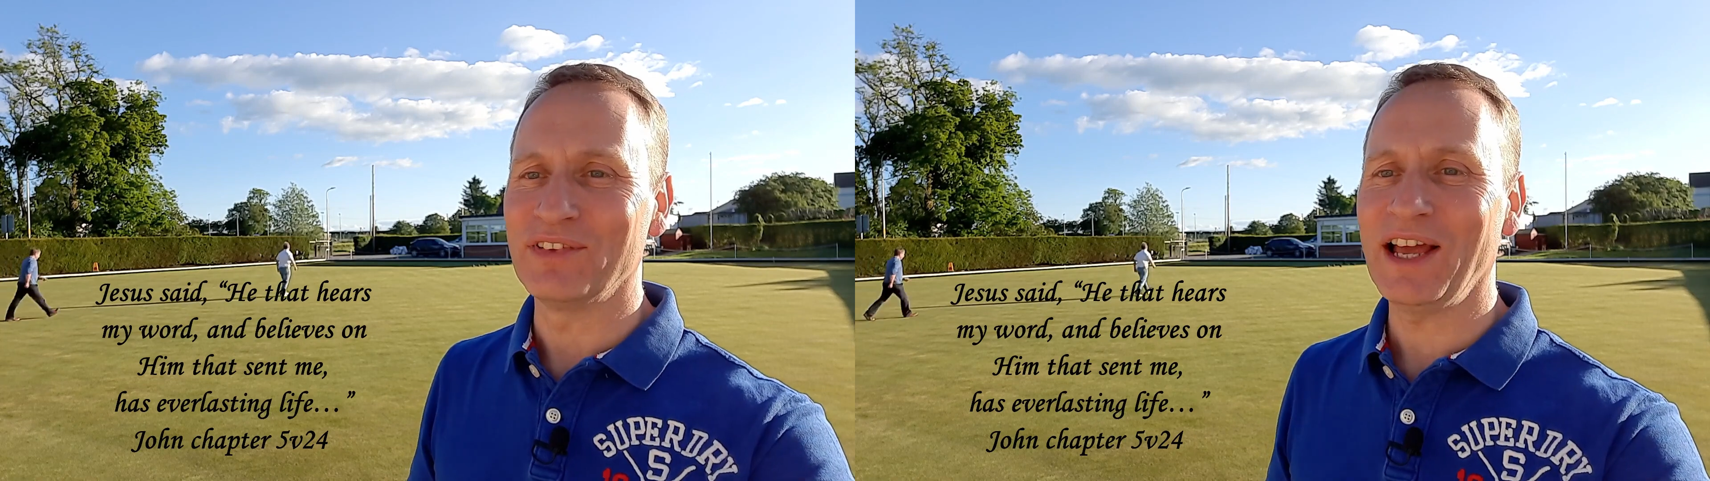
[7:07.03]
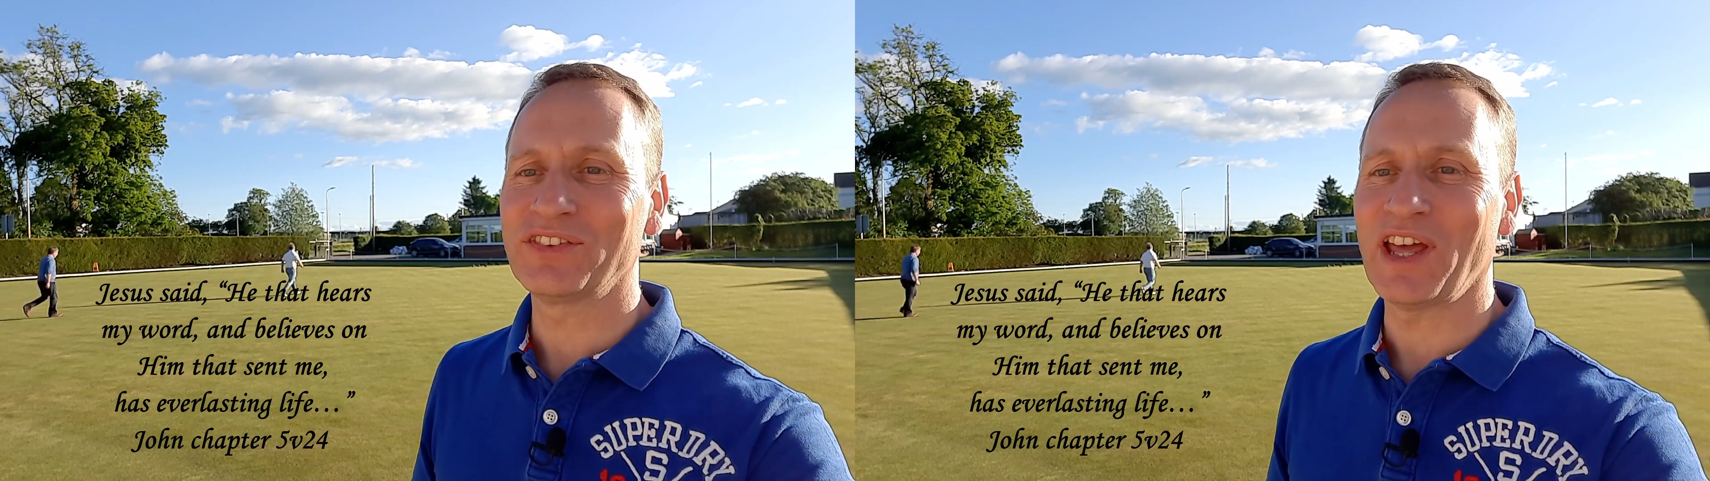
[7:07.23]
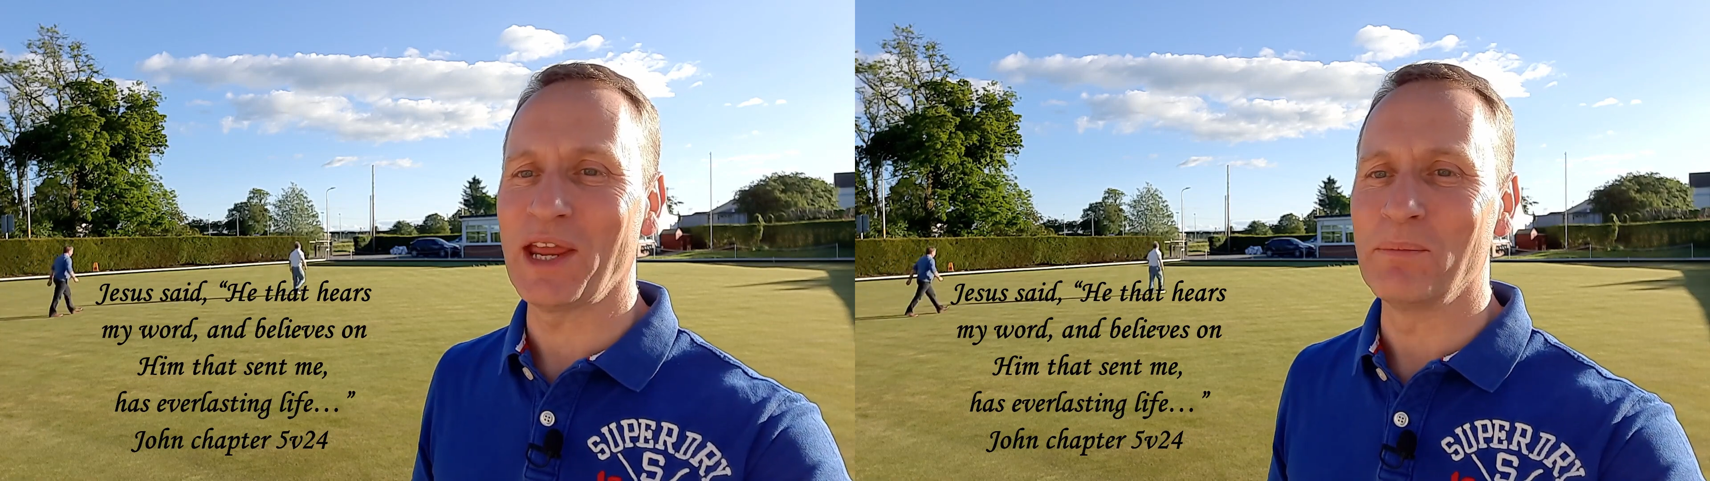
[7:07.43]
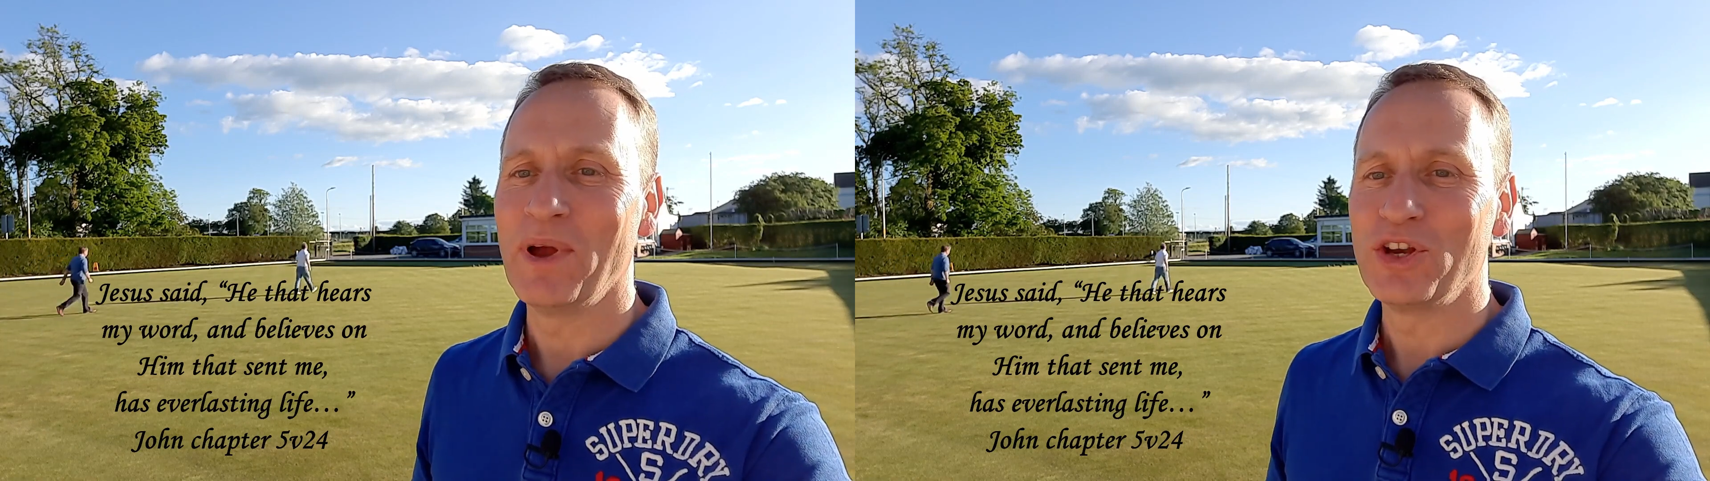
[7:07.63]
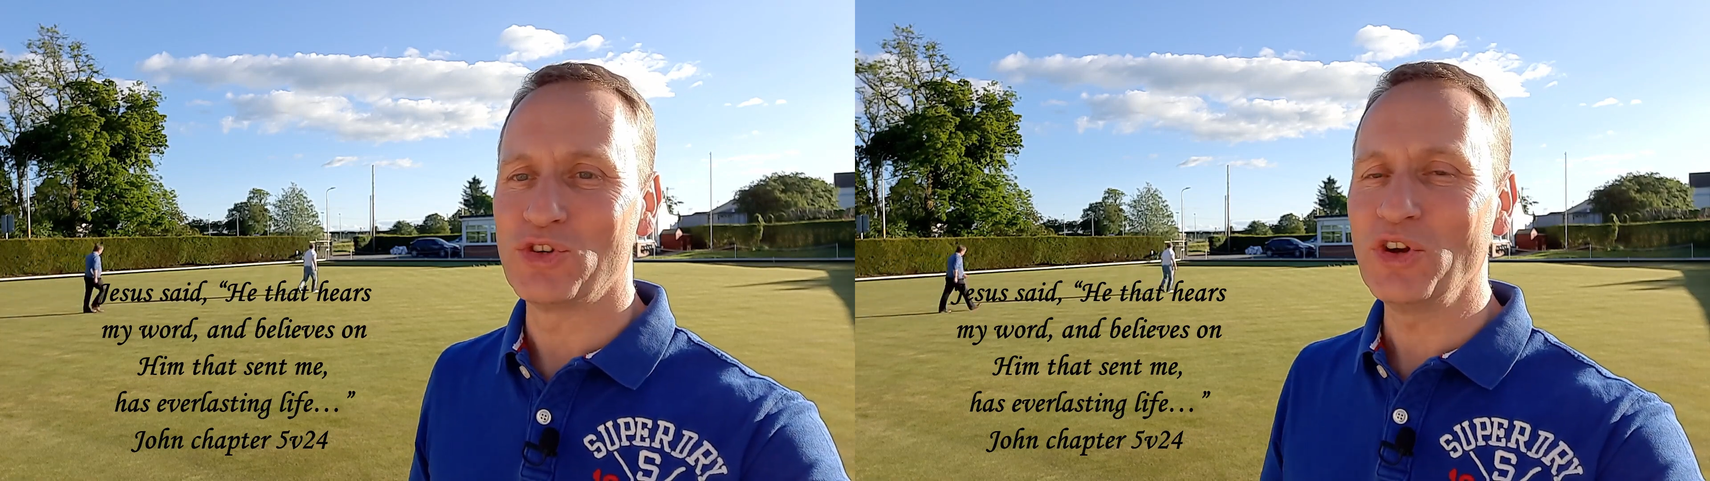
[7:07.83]
Last time,
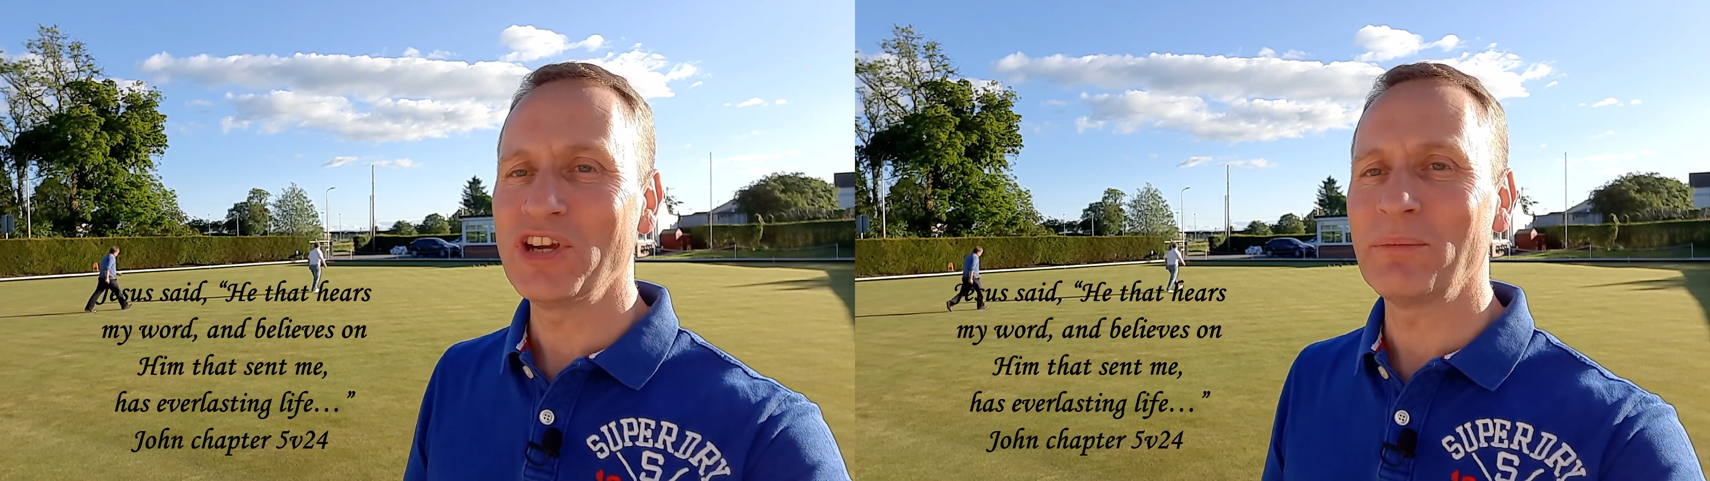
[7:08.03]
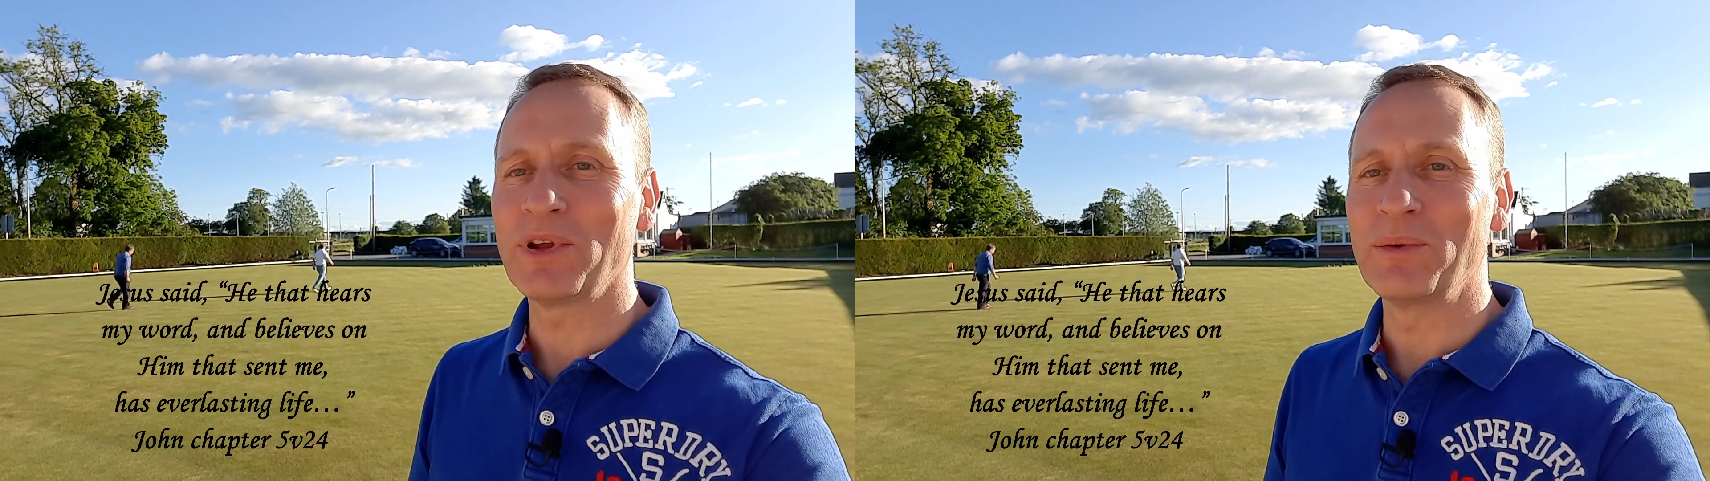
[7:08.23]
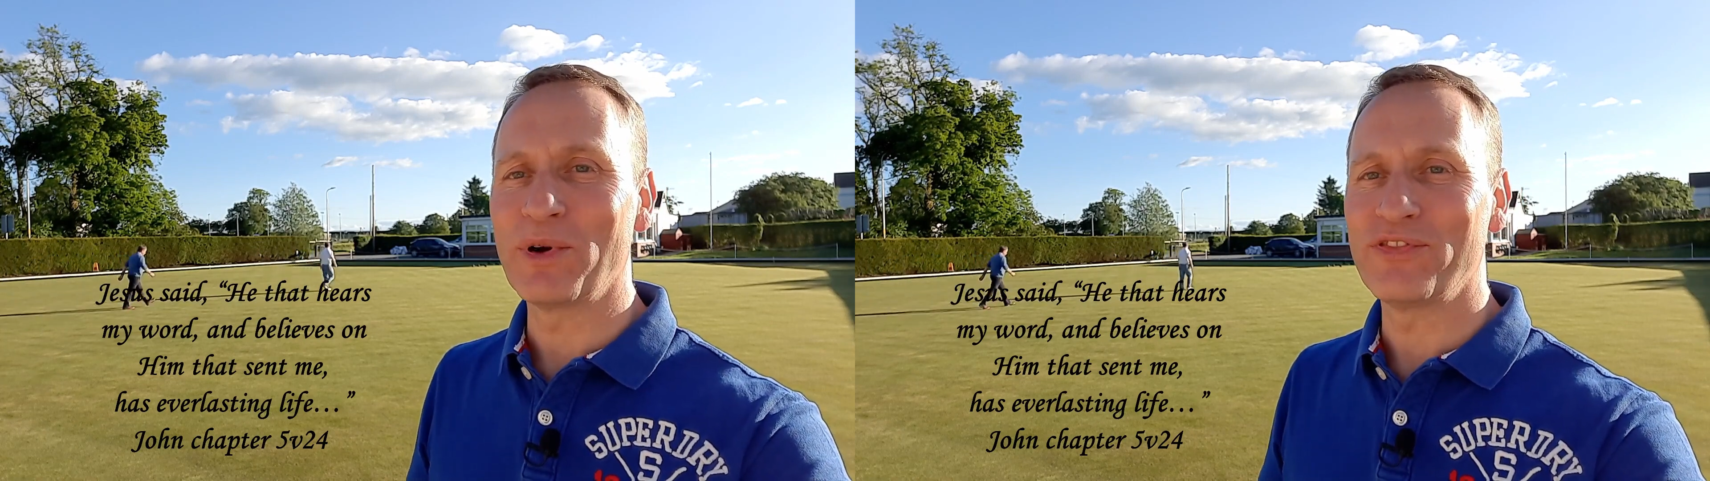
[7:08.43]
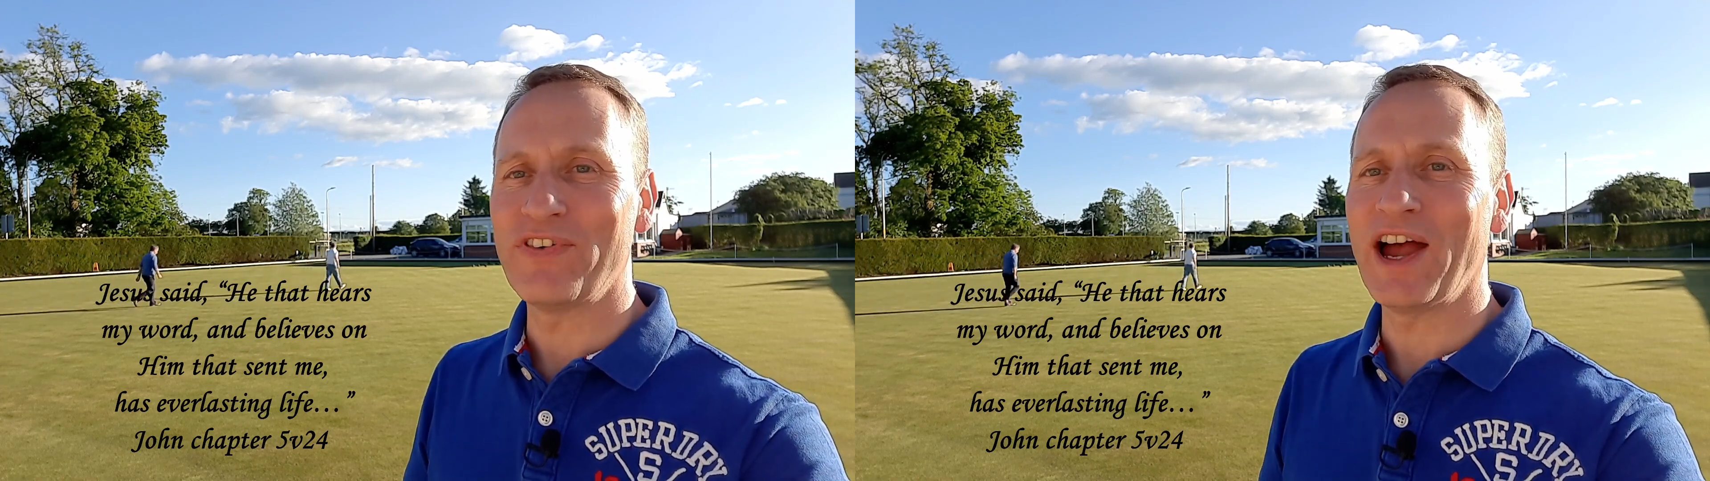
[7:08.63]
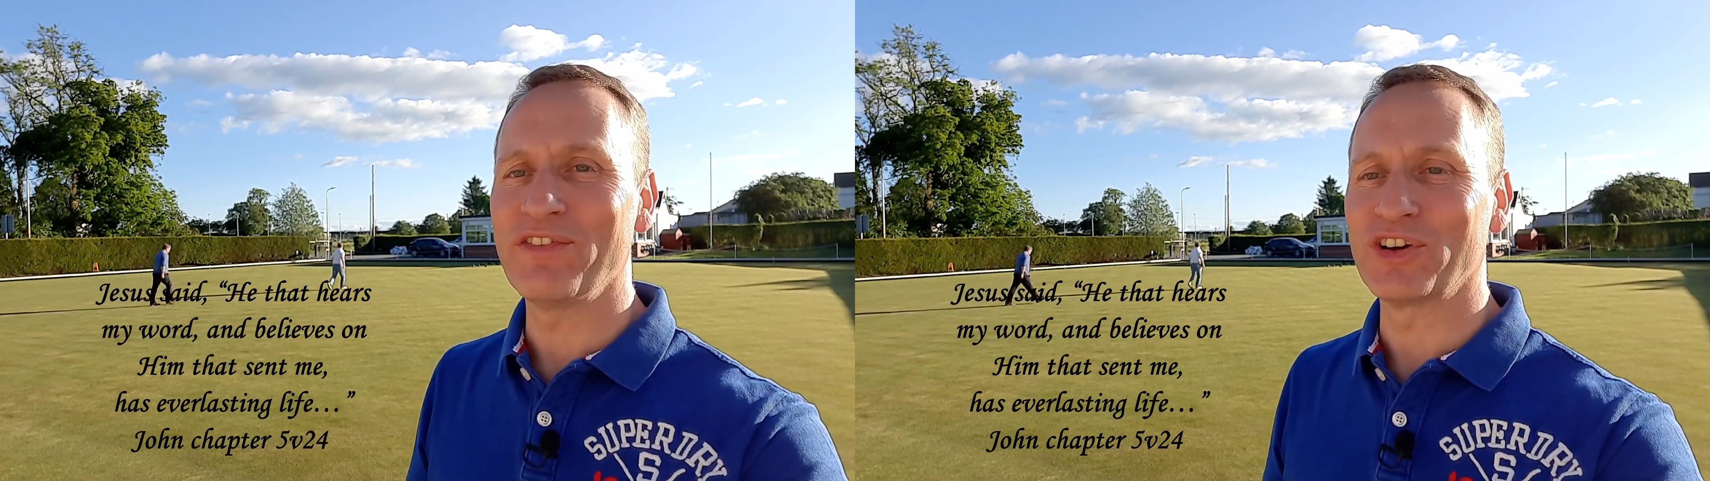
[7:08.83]
John chapter number 5,